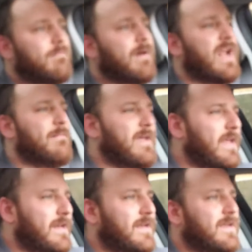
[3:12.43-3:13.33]
But I
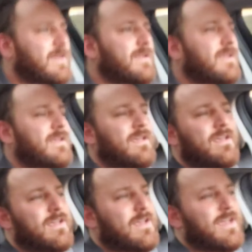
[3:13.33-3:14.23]
mean,
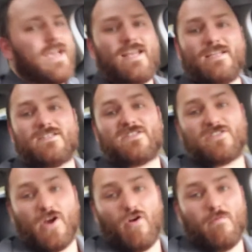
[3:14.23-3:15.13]
it is
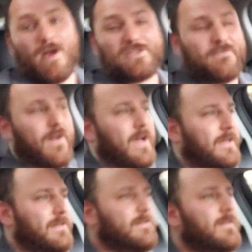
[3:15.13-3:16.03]
so much fun.